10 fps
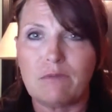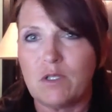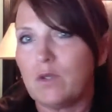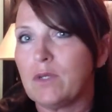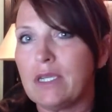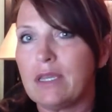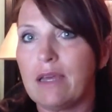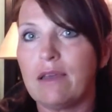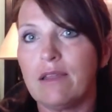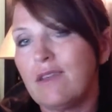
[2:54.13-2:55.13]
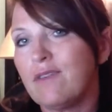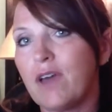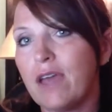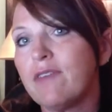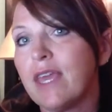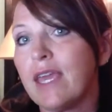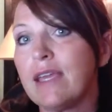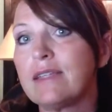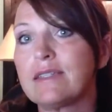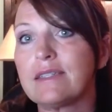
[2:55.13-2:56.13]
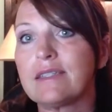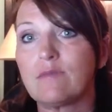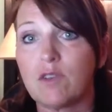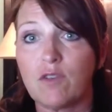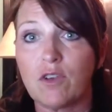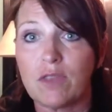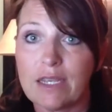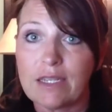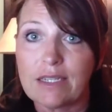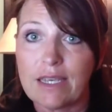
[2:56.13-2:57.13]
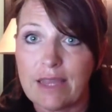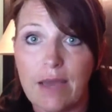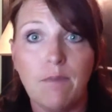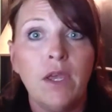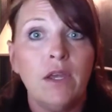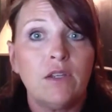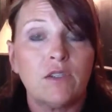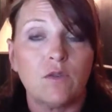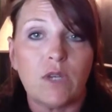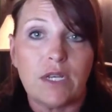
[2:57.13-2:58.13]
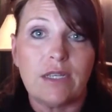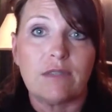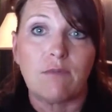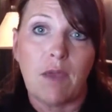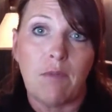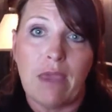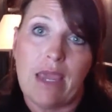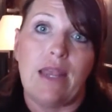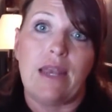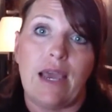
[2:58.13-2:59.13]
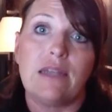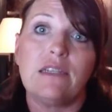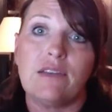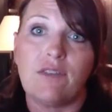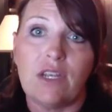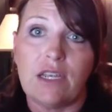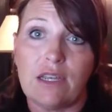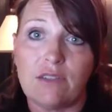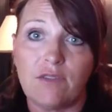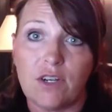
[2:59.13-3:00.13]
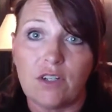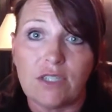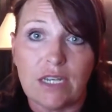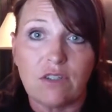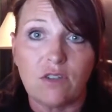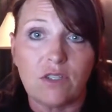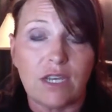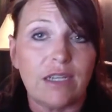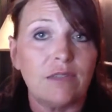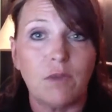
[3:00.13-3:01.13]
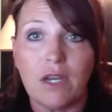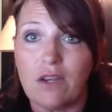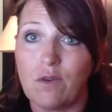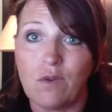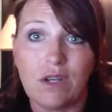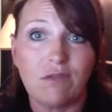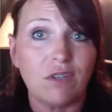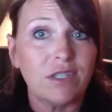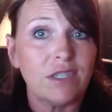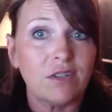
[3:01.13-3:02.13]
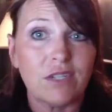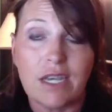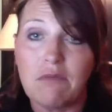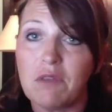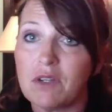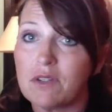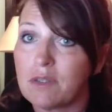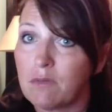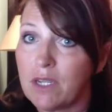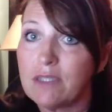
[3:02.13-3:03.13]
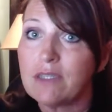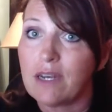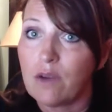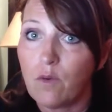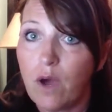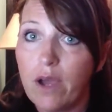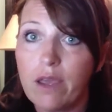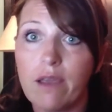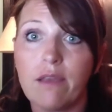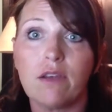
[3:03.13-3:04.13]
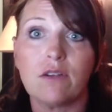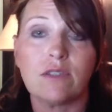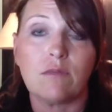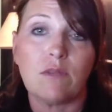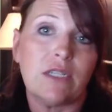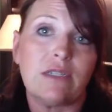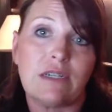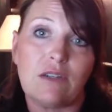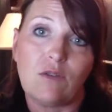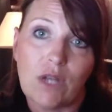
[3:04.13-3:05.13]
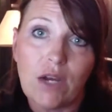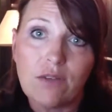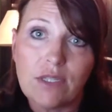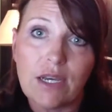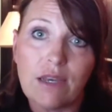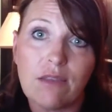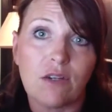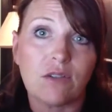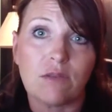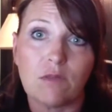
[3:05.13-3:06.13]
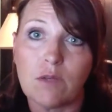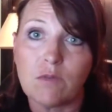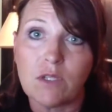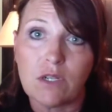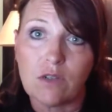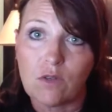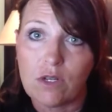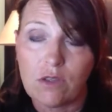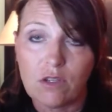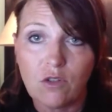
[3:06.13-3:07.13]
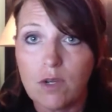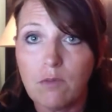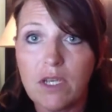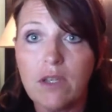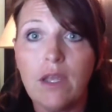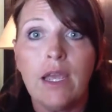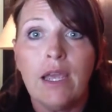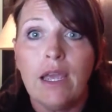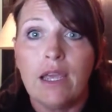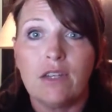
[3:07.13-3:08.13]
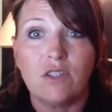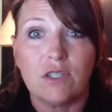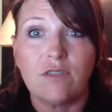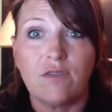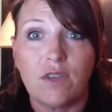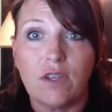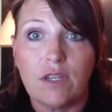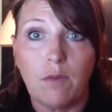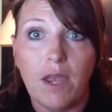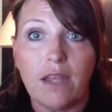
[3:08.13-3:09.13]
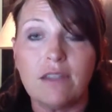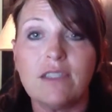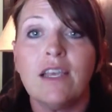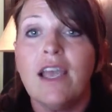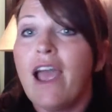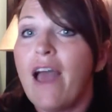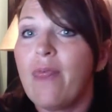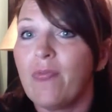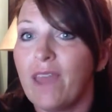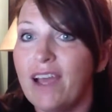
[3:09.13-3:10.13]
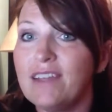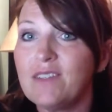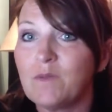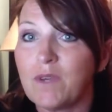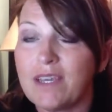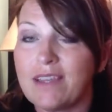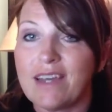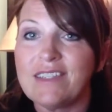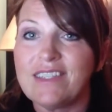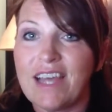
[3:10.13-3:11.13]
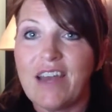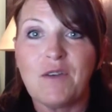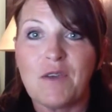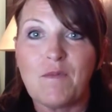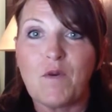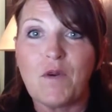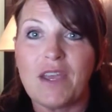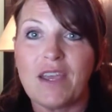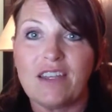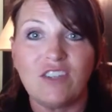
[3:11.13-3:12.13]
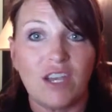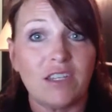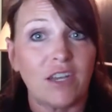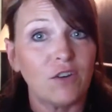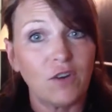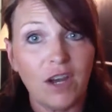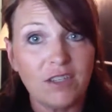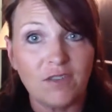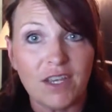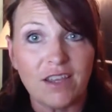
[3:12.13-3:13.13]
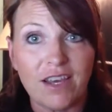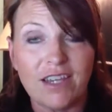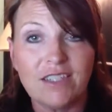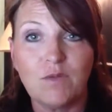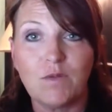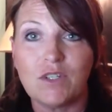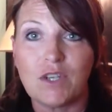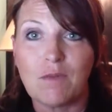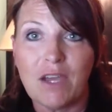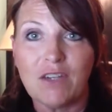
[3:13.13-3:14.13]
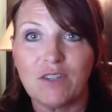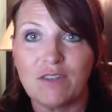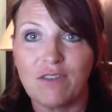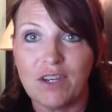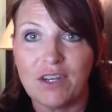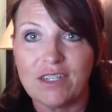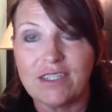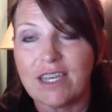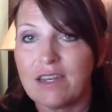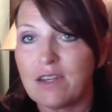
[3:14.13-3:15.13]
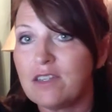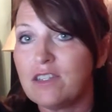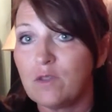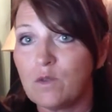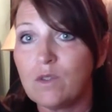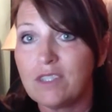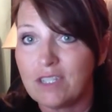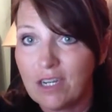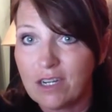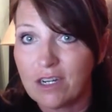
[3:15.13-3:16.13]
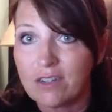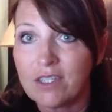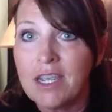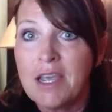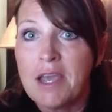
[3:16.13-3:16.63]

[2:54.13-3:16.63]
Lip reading: doing the 5Ks and some different things like that. So running is my main activity as far as exercise, but don't run every single day. There are some nights that I walk. There are some days that I do it outside. There are some times that I do it on the treadmill. It just fully depends. And last Saturday morning, I checked out a CrossFit class, which I'm actually very excited to start